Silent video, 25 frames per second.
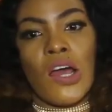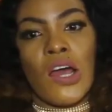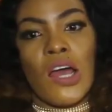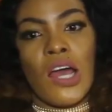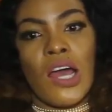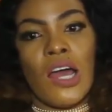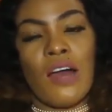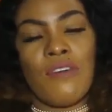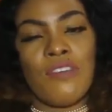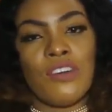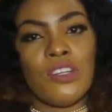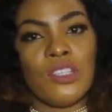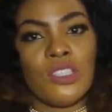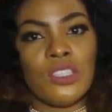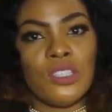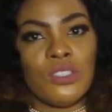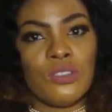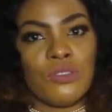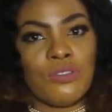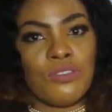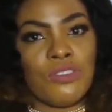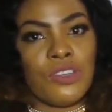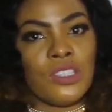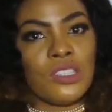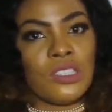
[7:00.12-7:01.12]
I have a
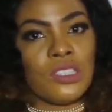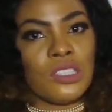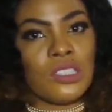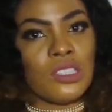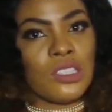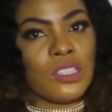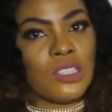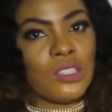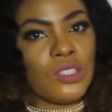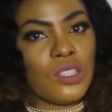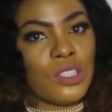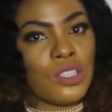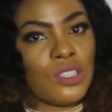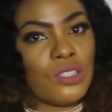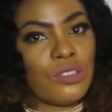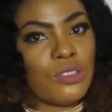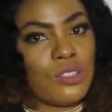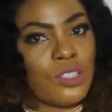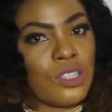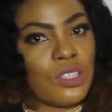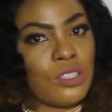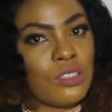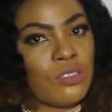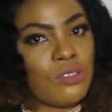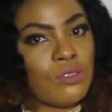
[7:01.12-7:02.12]
little friends in the
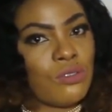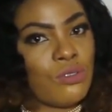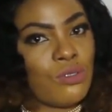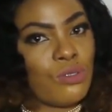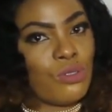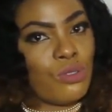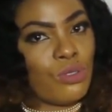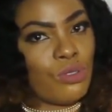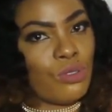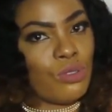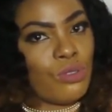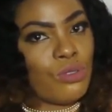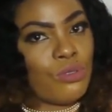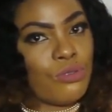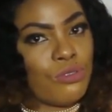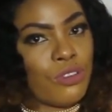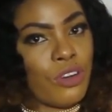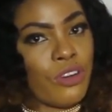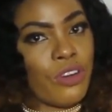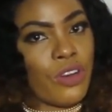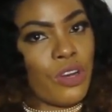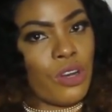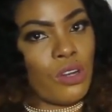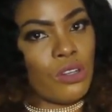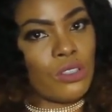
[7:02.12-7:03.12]
industry, two
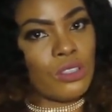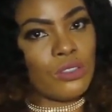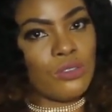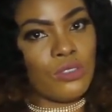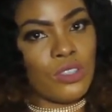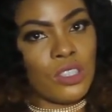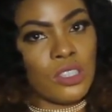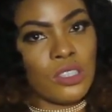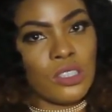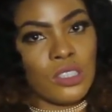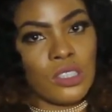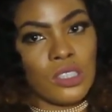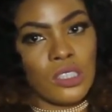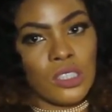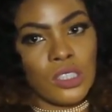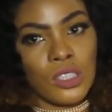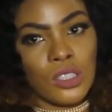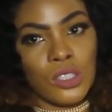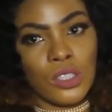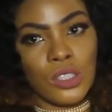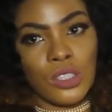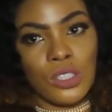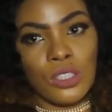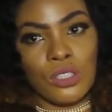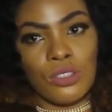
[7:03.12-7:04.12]
very close friends in the
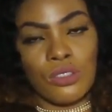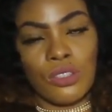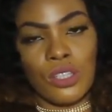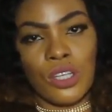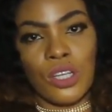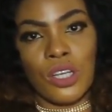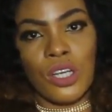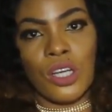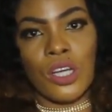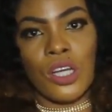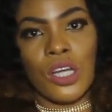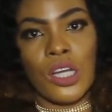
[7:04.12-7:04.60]
industry.